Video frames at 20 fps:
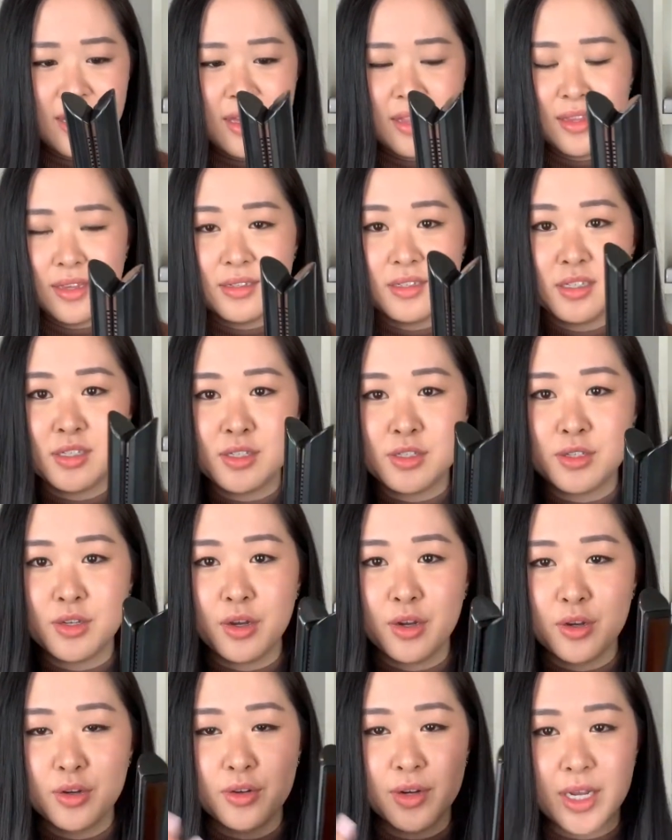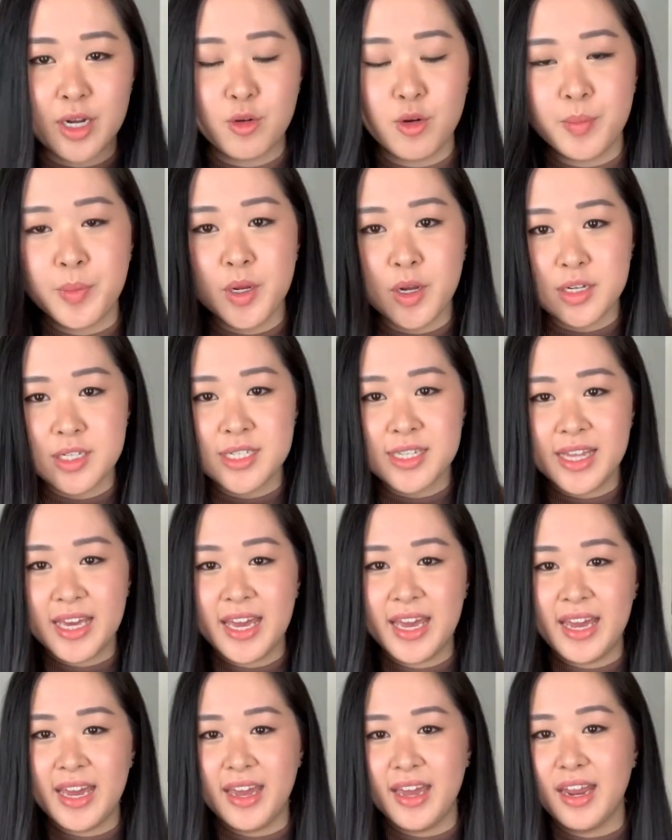They're just so good at gripping onto the
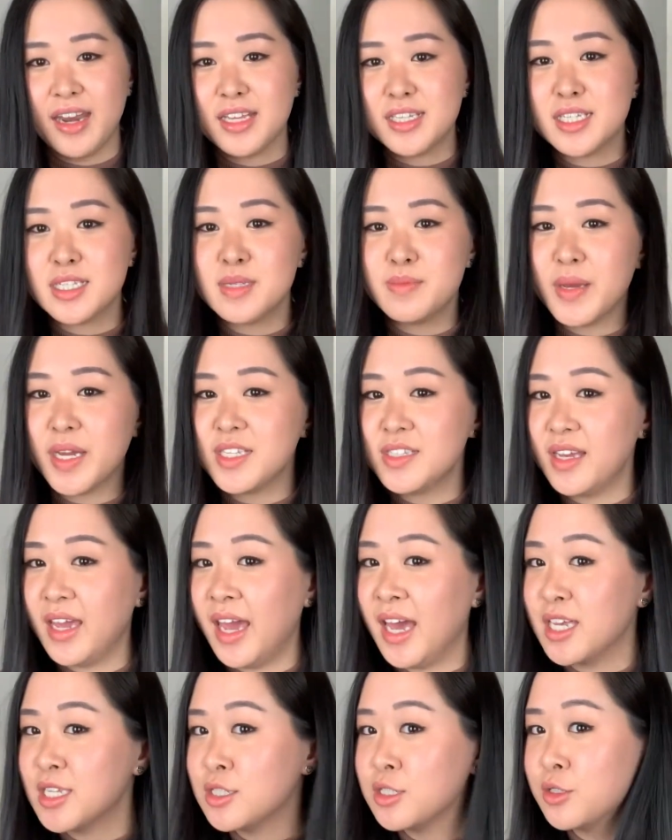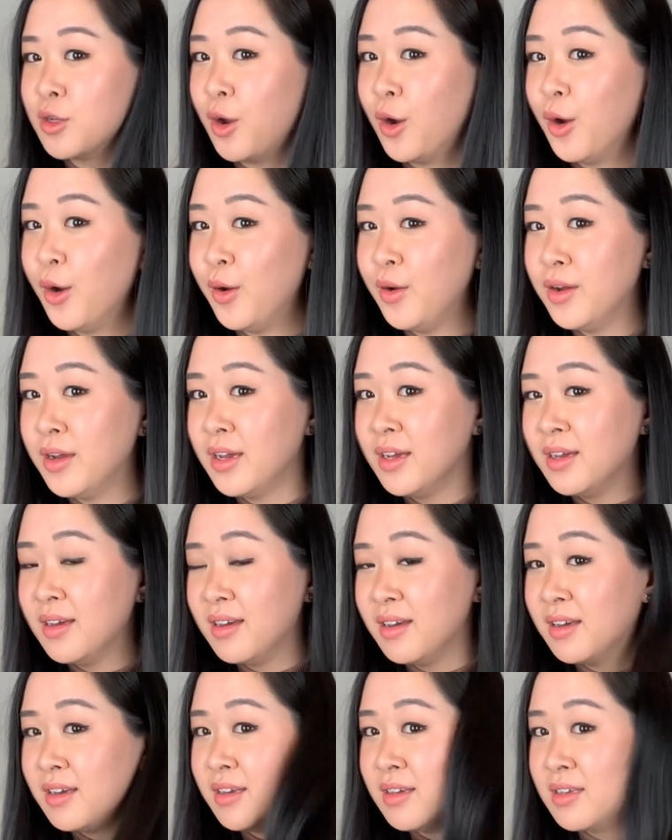hair, and it just makes your hair so
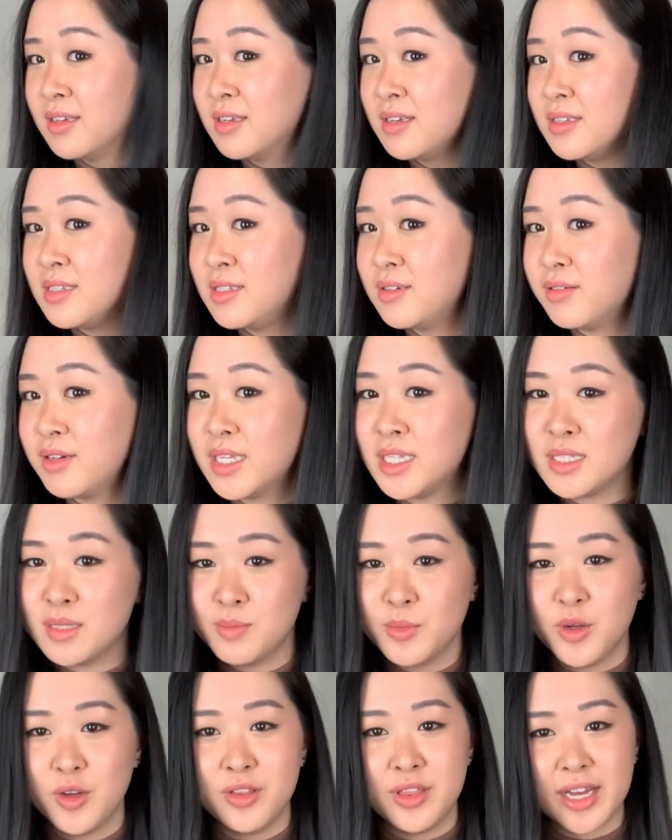silky smooth.